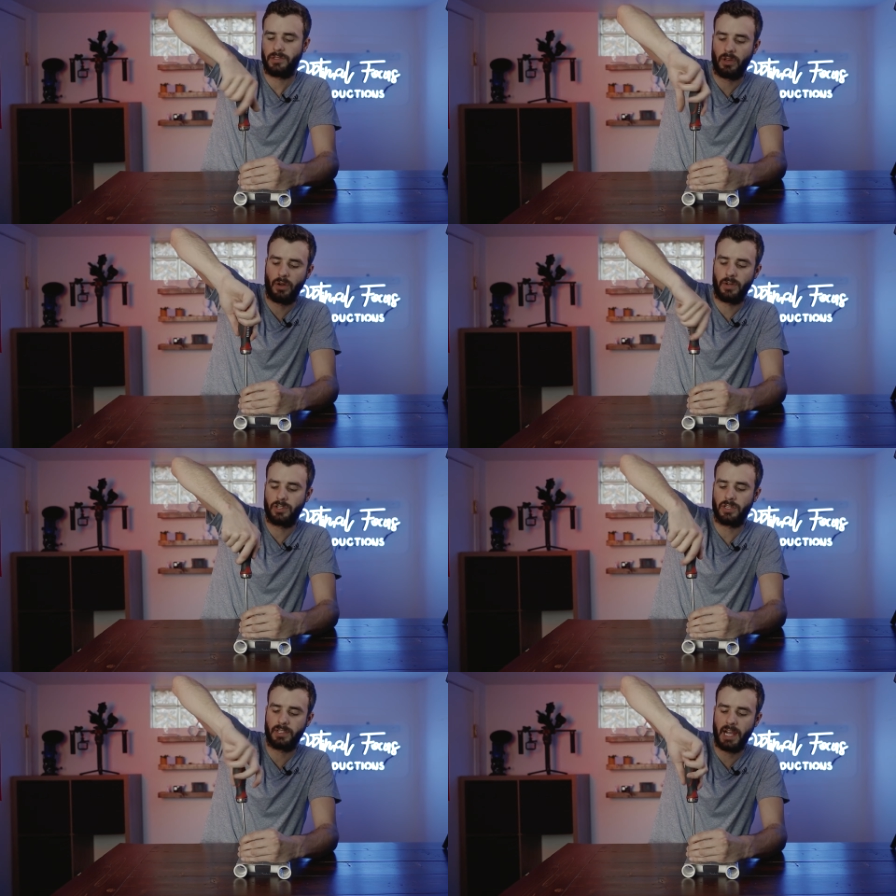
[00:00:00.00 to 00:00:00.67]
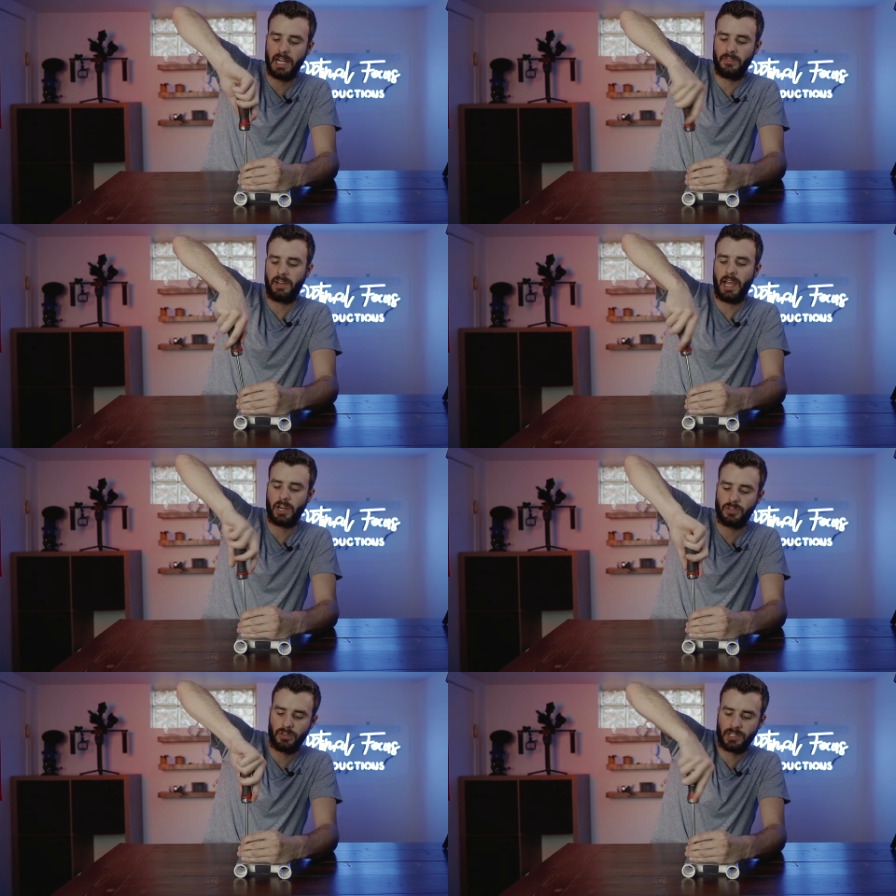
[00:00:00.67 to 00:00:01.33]
So it's just kind of an
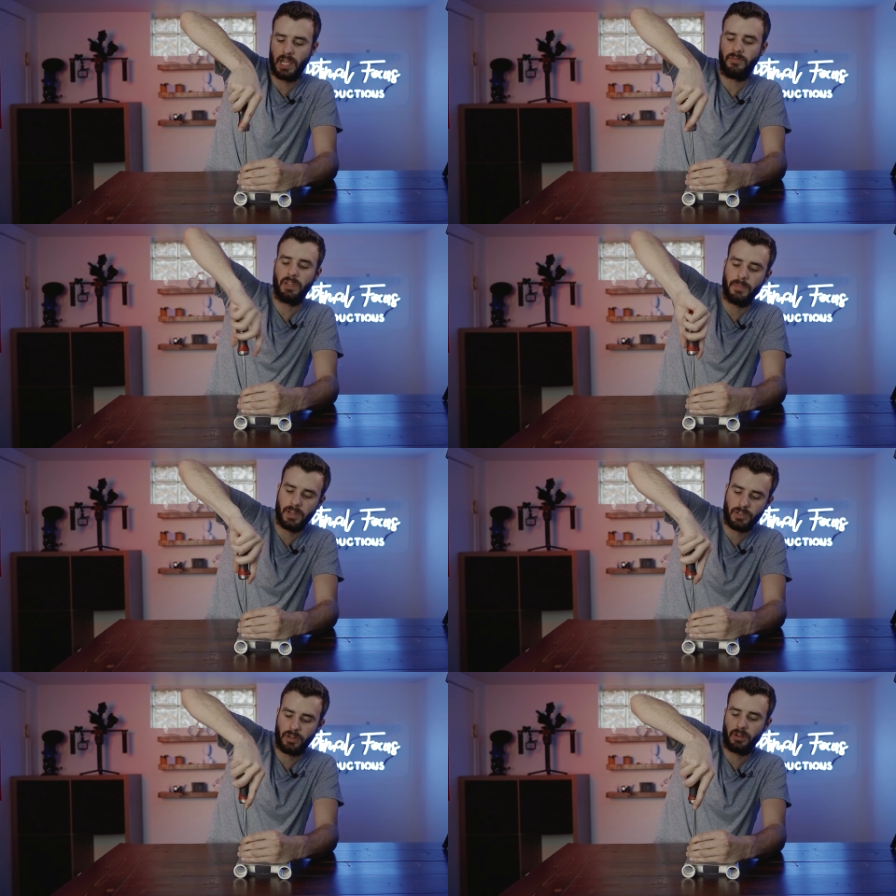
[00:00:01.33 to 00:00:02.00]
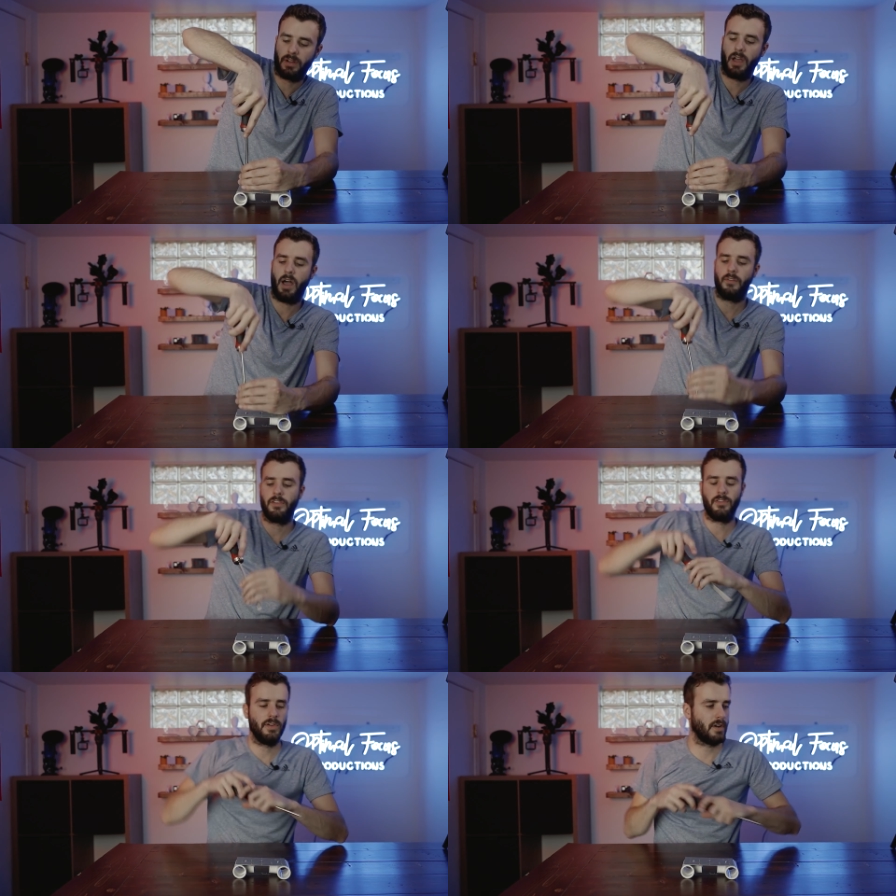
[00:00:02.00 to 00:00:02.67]
extra safety measure. Uh,
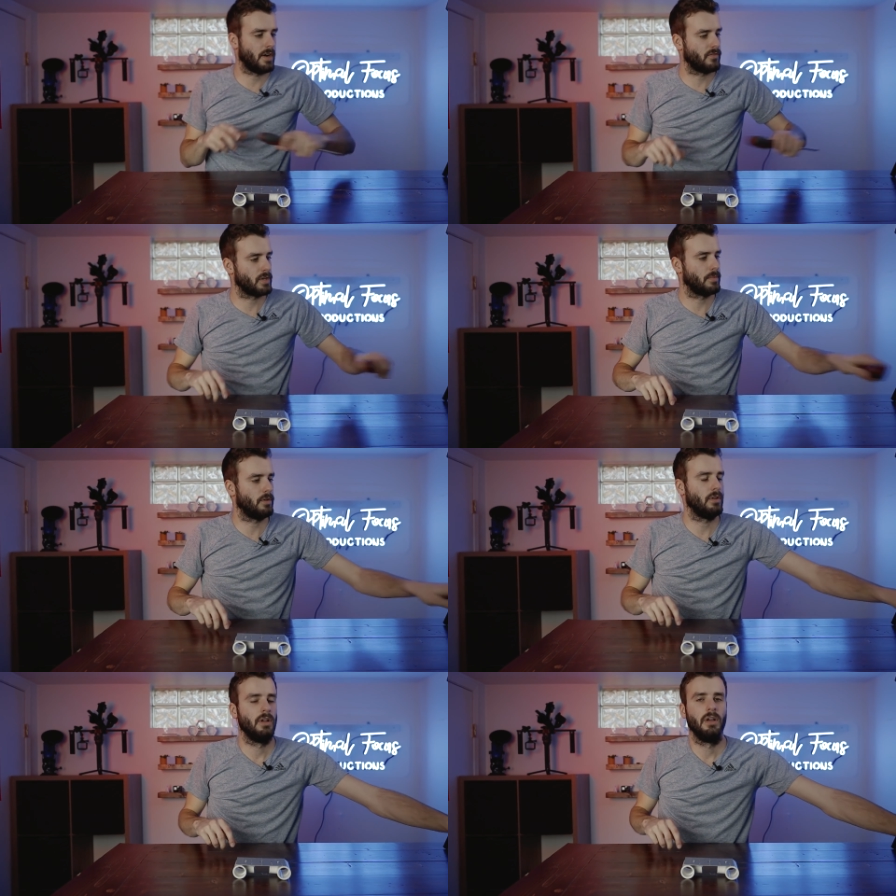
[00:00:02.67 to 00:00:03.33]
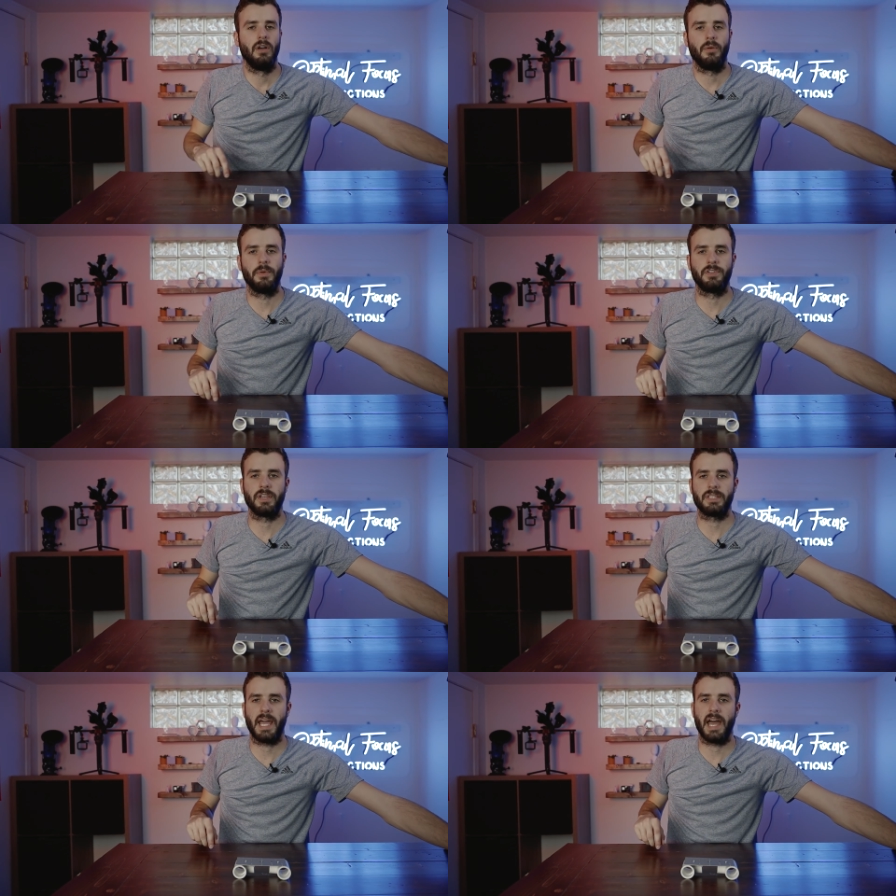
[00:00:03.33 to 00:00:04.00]
if you feel comfortable with
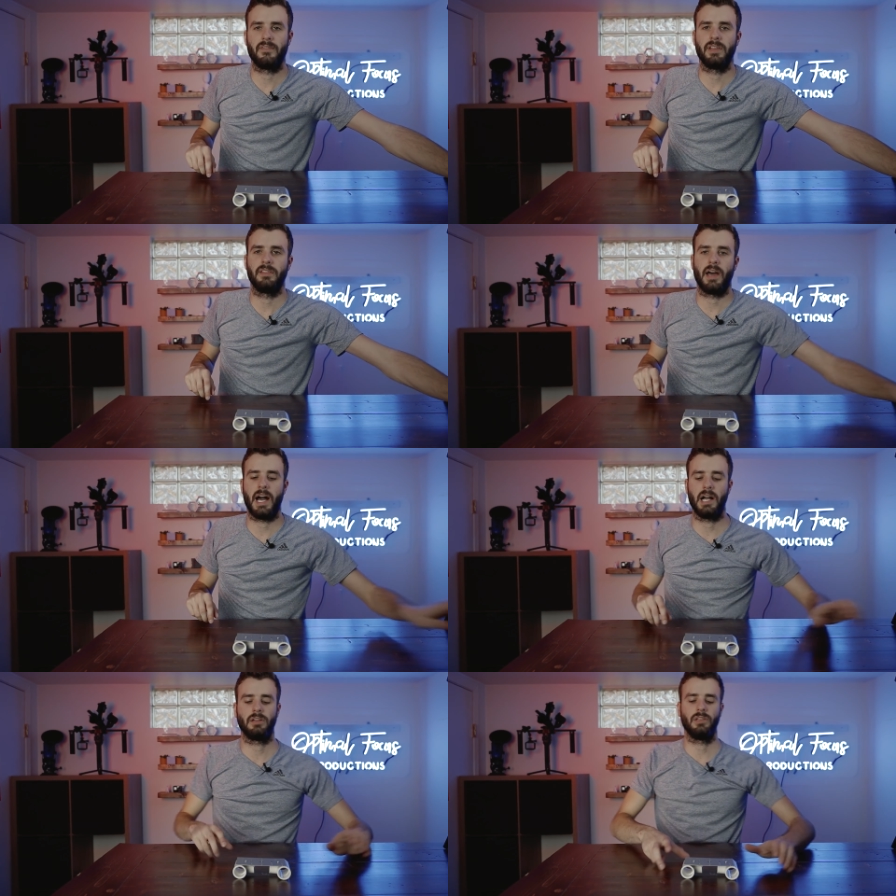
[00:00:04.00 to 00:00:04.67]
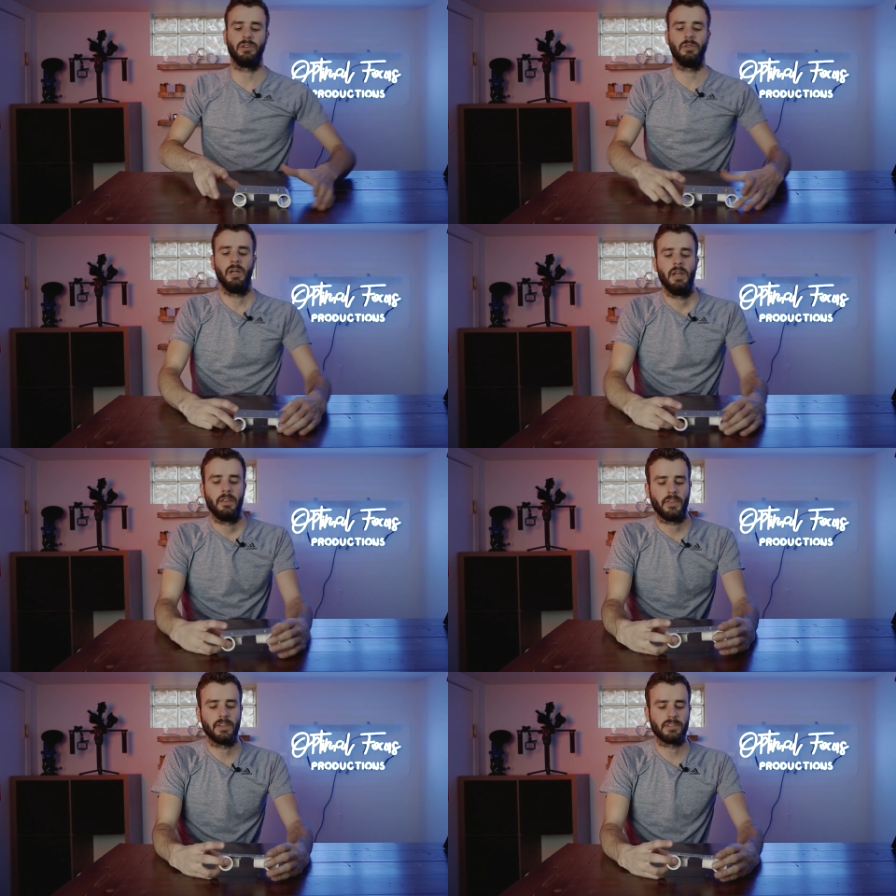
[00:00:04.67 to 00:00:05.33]
just having the hot glue,
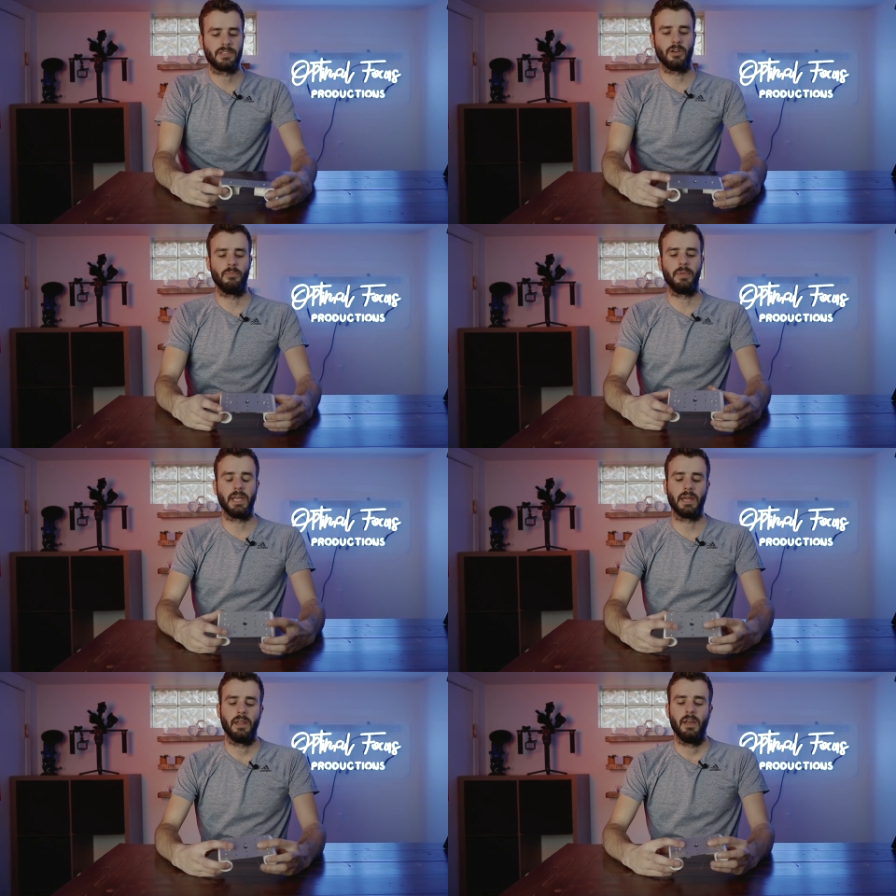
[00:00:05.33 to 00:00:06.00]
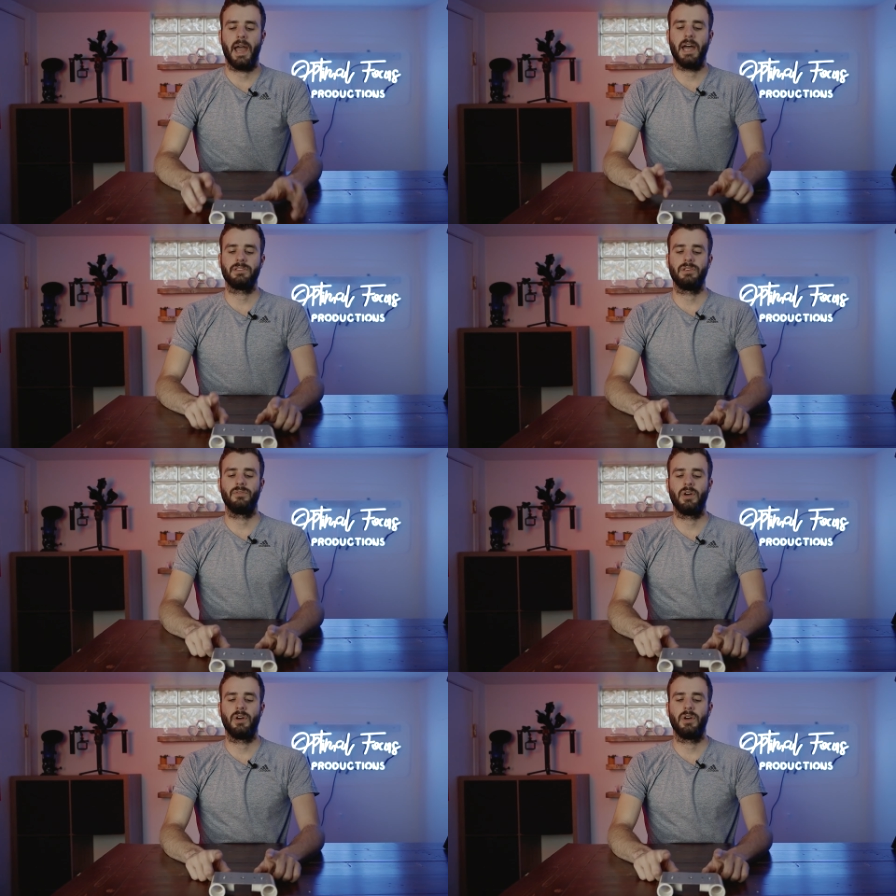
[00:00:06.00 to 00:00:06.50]
then so be it. As you